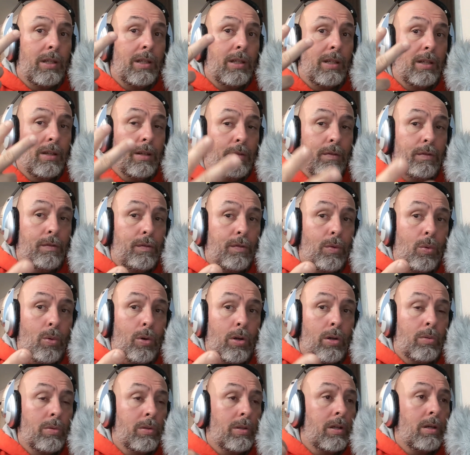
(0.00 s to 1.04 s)
You got
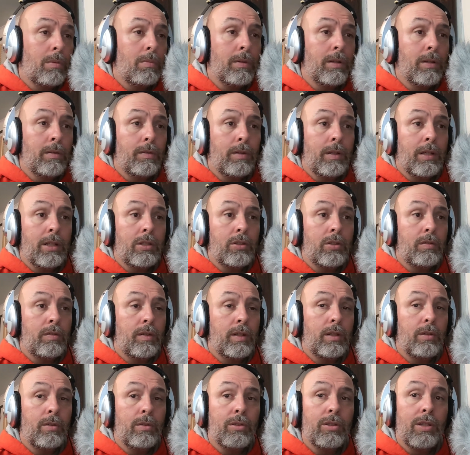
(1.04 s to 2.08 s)
Ford with a couple different electric
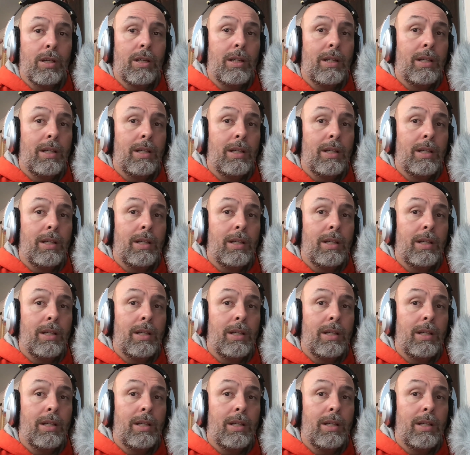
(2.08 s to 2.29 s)
vehicles.